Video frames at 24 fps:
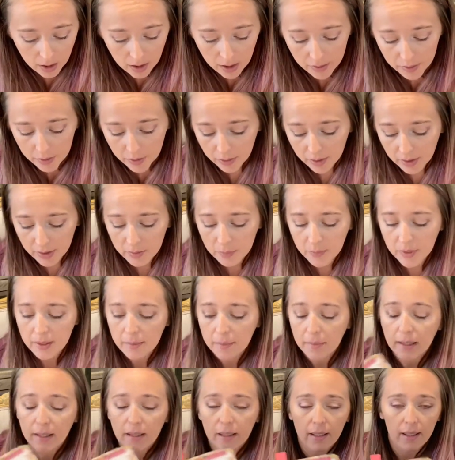So this was
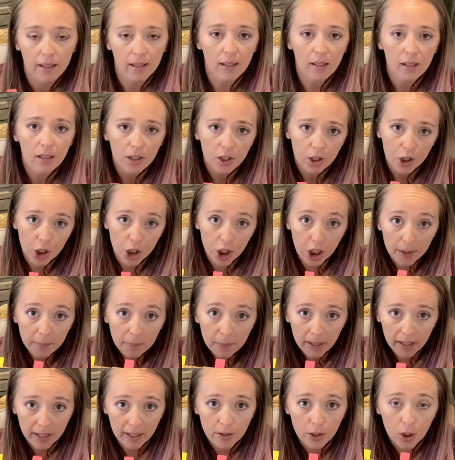Malia. She
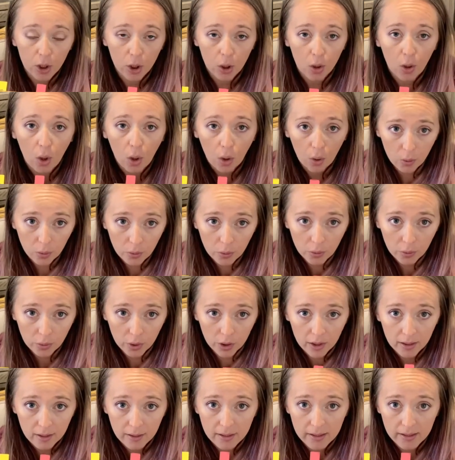planned her own
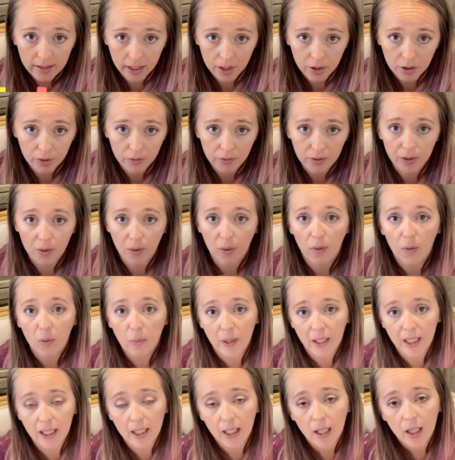schedule for the whole
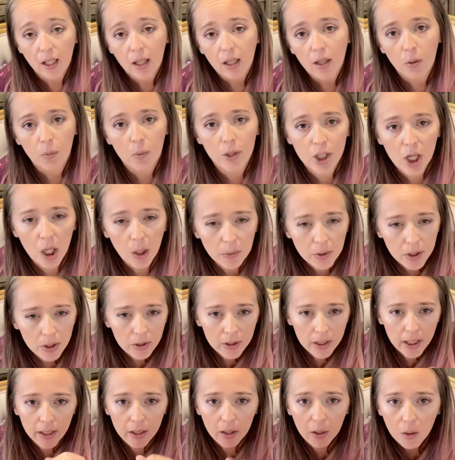week, which helped her
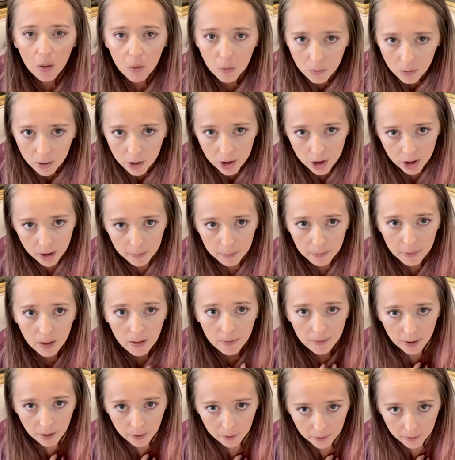take ownership of her